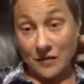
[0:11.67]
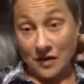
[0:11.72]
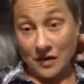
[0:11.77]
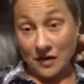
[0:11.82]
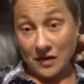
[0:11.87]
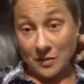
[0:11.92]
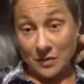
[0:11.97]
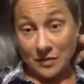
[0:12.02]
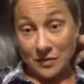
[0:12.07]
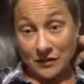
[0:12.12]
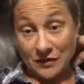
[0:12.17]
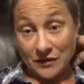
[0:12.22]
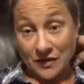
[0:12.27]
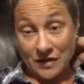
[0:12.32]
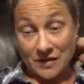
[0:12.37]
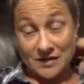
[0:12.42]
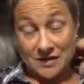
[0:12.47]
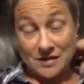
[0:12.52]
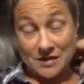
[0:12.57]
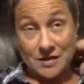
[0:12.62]
Can you believe
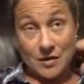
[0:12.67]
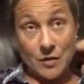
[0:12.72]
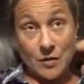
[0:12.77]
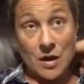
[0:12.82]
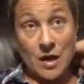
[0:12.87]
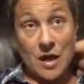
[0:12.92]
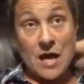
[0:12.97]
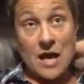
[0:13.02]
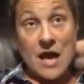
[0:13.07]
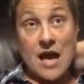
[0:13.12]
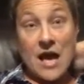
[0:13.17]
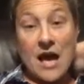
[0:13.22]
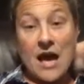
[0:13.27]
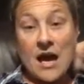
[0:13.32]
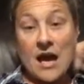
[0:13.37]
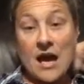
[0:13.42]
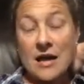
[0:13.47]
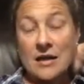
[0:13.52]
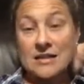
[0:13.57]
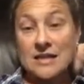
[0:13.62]
it? So,
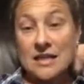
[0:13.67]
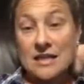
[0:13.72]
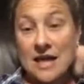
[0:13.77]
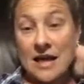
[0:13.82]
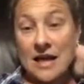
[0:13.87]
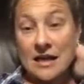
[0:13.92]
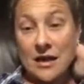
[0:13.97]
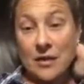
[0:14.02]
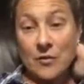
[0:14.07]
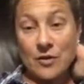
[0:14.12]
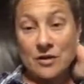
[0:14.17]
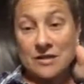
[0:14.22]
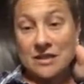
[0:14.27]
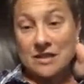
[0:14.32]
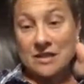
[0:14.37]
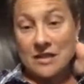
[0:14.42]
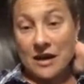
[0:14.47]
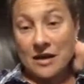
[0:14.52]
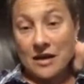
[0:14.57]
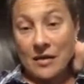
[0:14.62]
uh, tonight I wanted to
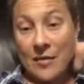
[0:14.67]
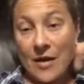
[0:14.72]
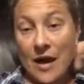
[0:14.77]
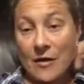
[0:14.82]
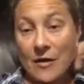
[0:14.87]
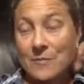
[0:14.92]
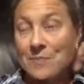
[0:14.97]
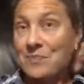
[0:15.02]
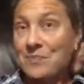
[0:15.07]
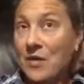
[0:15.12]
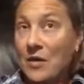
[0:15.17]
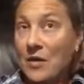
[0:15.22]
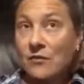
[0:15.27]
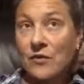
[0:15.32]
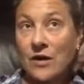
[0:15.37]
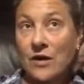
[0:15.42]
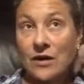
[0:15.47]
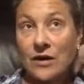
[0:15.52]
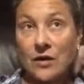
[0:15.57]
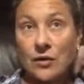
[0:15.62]
talk about
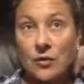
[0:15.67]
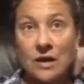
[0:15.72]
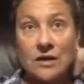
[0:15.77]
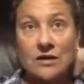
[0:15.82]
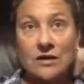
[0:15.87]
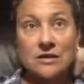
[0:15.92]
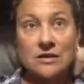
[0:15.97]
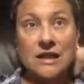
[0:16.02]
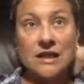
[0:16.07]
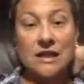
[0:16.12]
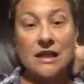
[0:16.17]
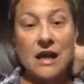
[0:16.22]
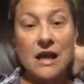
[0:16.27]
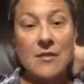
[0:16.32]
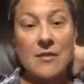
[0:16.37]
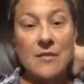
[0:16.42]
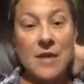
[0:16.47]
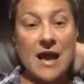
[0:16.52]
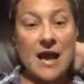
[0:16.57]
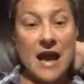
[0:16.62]
very quickly.
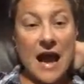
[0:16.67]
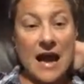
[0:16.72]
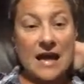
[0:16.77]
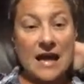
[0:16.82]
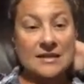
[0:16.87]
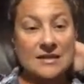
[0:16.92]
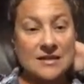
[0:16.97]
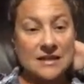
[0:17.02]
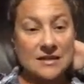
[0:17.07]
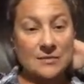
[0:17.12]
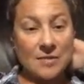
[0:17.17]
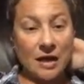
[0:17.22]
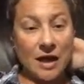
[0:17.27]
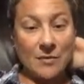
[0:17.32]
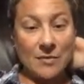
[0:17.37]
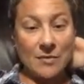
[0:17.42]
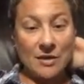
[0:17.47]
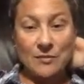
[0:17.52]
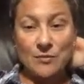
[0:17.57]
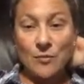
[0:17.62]
Um, I asked in
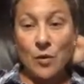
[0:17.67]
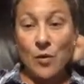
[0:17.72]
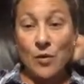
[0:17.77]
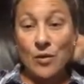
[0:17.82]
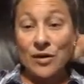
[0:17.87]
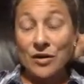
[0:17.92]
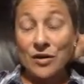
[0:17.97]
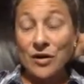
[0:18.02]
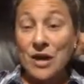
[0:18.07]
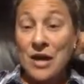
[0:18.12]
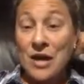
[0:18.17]
becoming more,